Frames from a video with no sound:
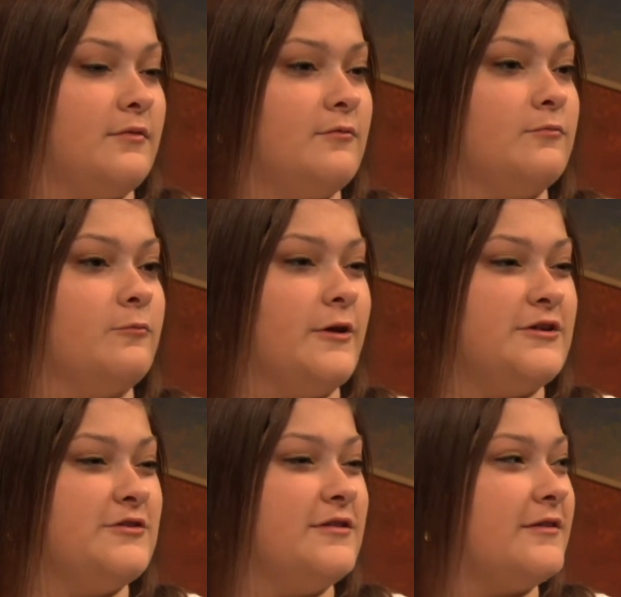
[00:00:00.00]

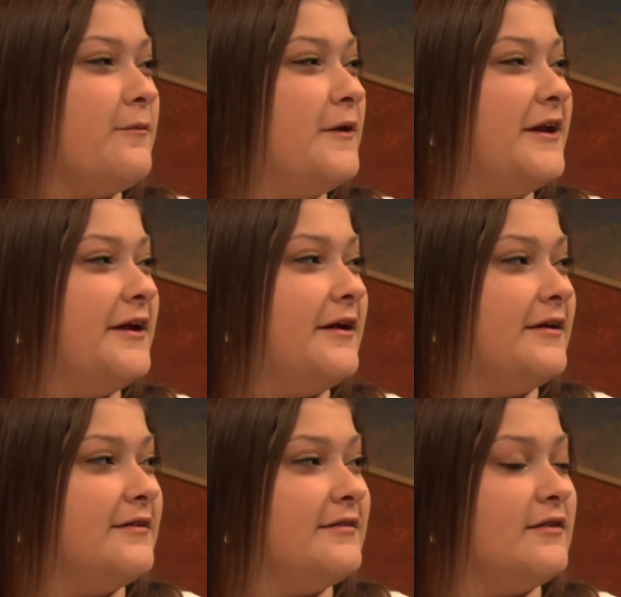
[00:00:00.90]
rich this community
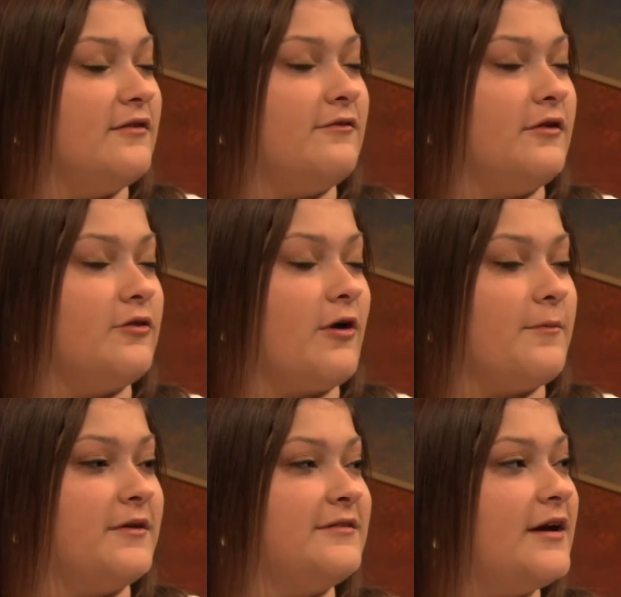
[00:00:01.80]
is in the
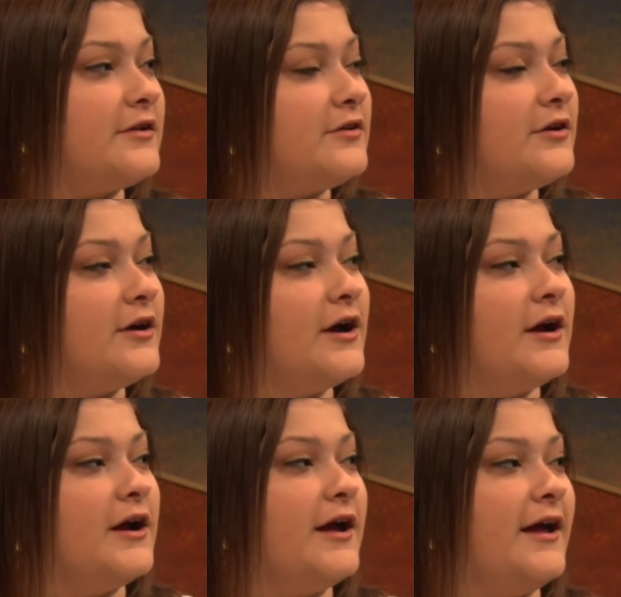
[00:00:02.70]
philanthropic sector
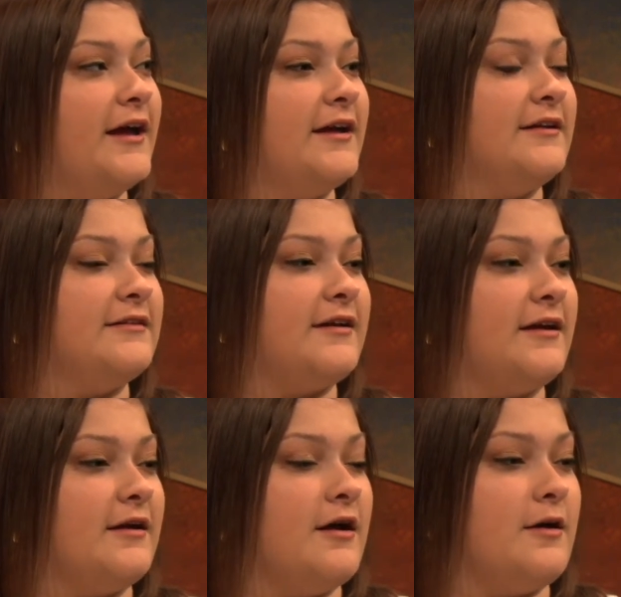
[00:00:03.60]
and
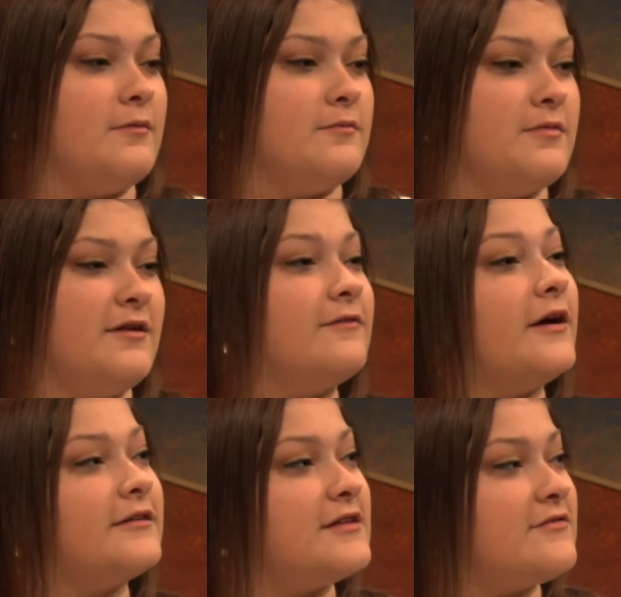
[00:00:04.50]
the
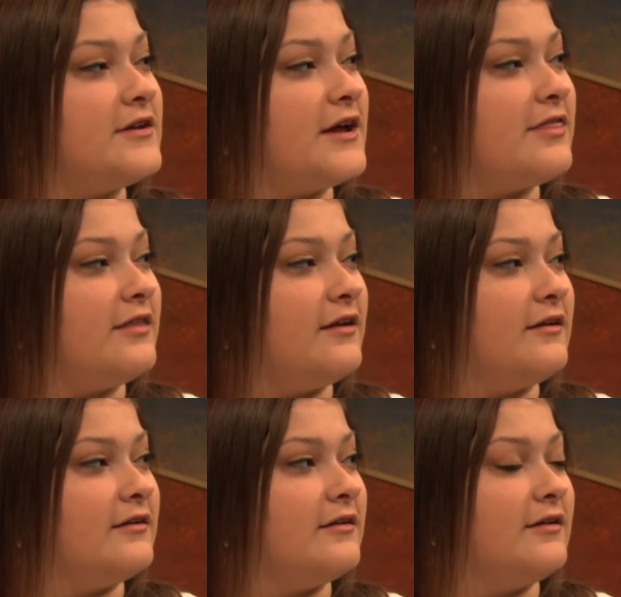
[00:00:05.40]
effects of it. I
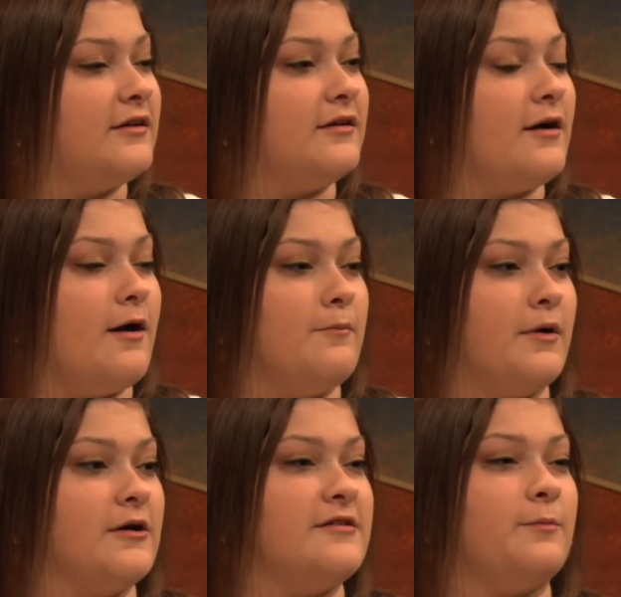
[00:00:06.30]
think
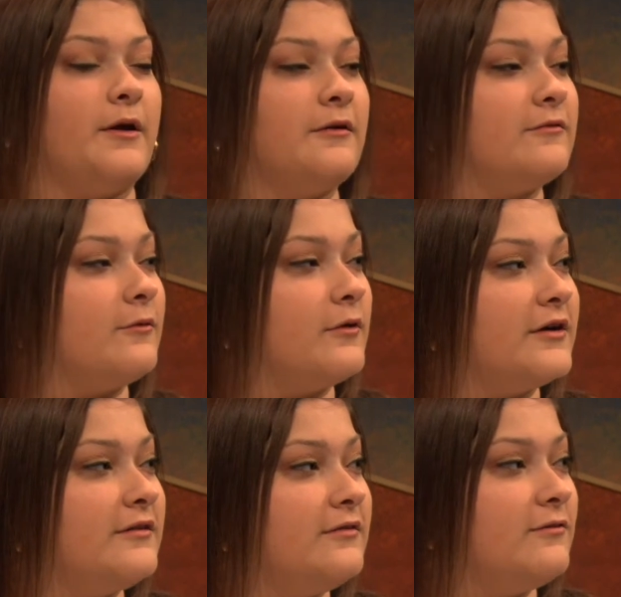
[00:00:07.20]
Murray's better for
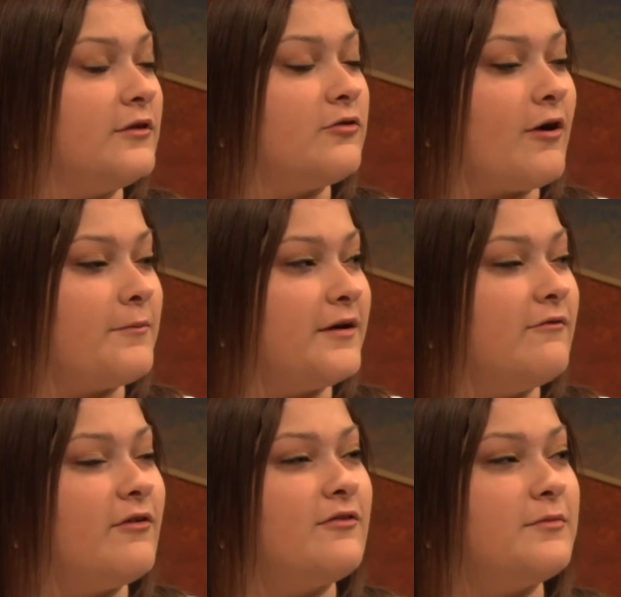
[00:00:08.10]
its philanthropic
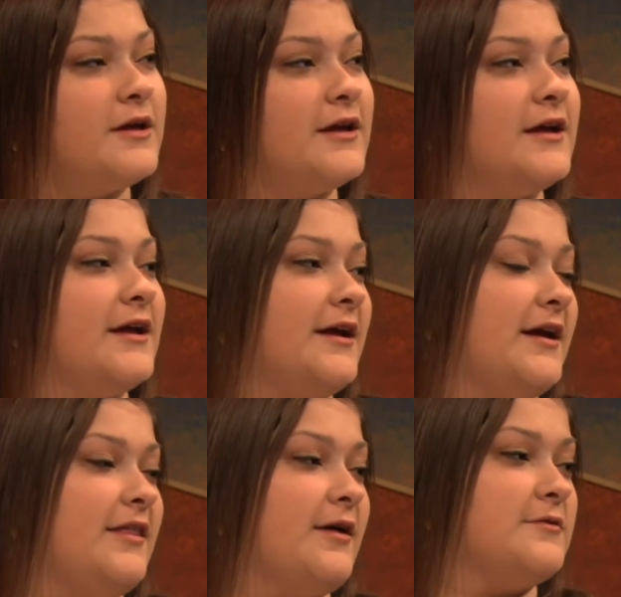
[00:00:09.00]
involvement,
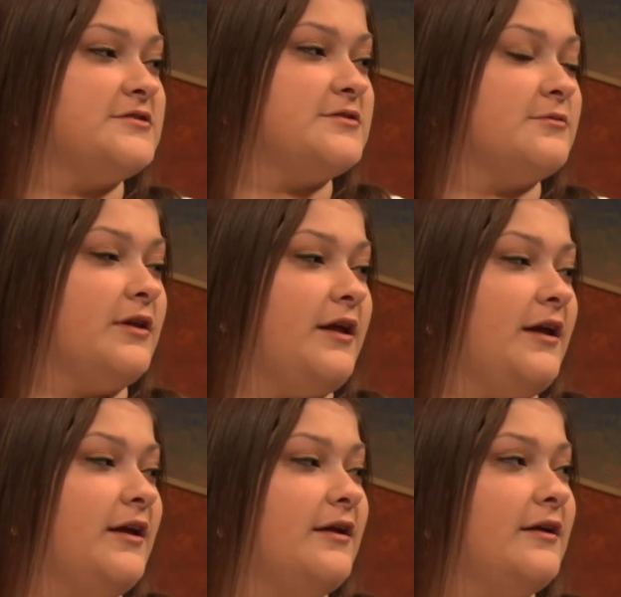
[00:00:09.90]
and that was just
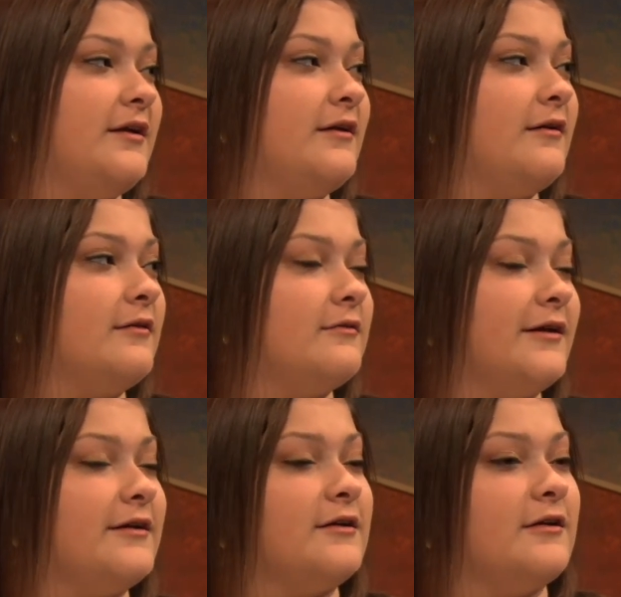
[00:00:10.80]
really
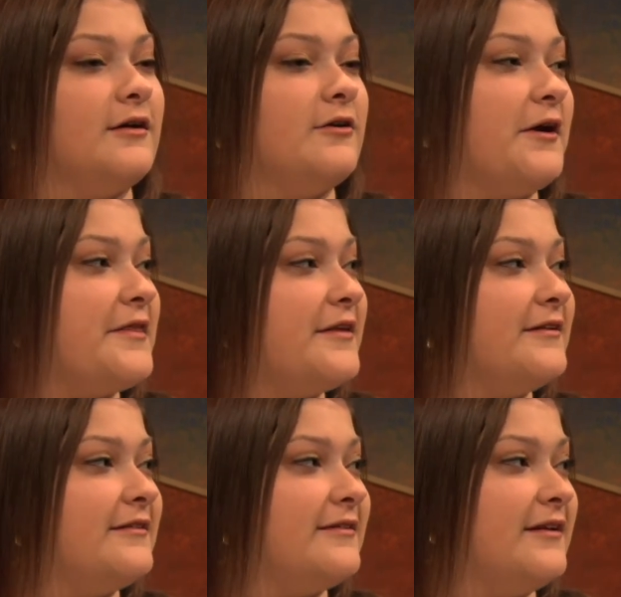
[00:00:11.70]
like a great
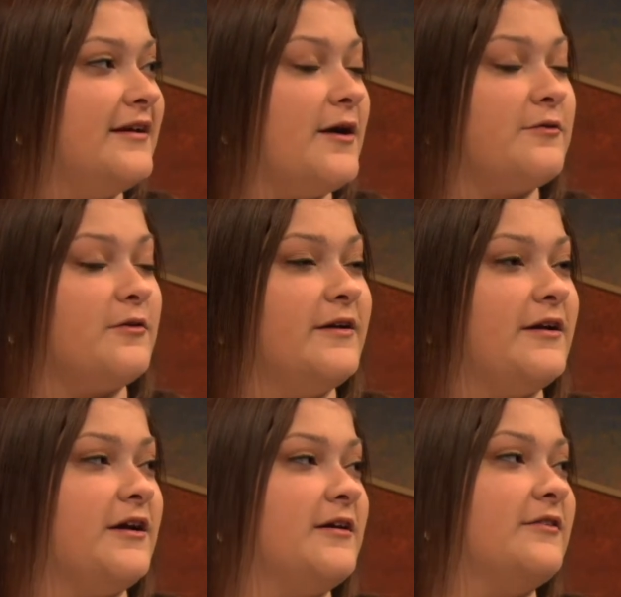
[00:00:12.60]
thing to see, and I was really
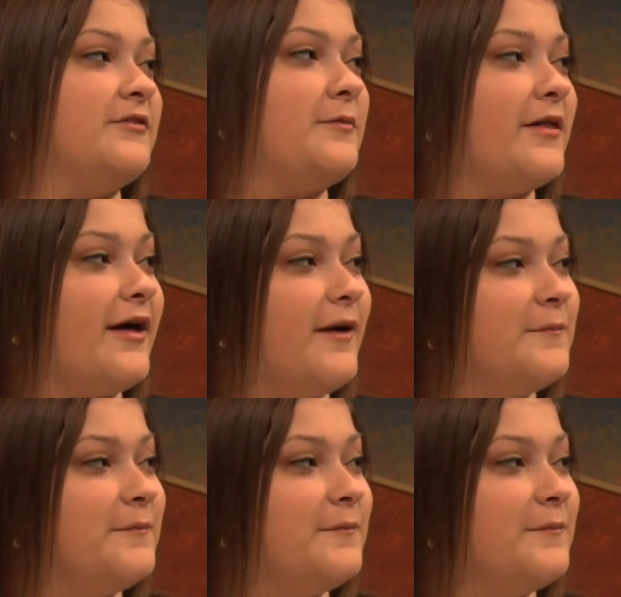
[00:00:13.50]
encouraged by that.